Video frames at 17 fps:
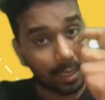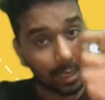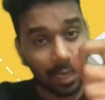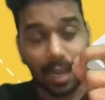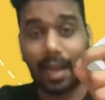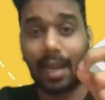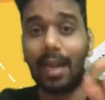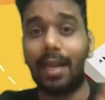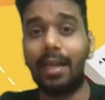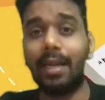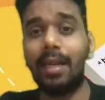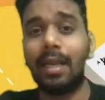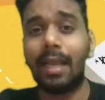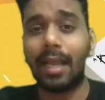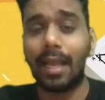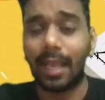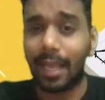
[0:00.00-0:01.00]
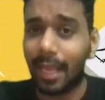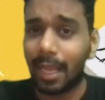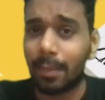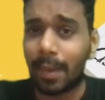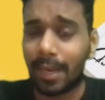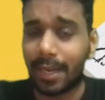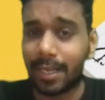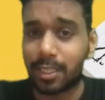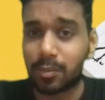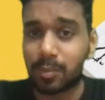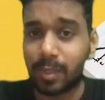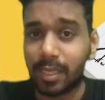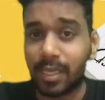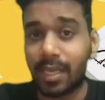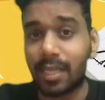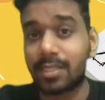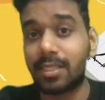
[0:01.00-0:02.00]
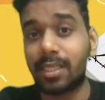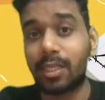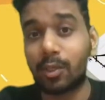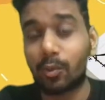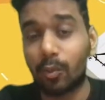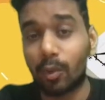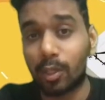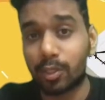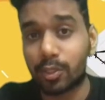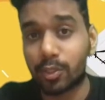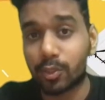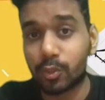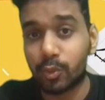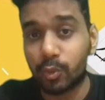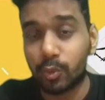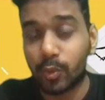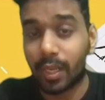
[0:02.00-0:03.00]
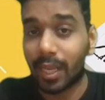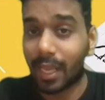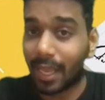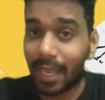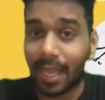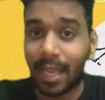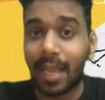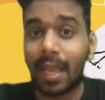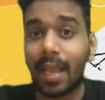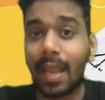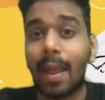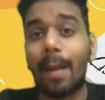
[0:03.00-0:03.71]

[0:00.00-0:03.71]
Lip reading: and A minus B is equals to A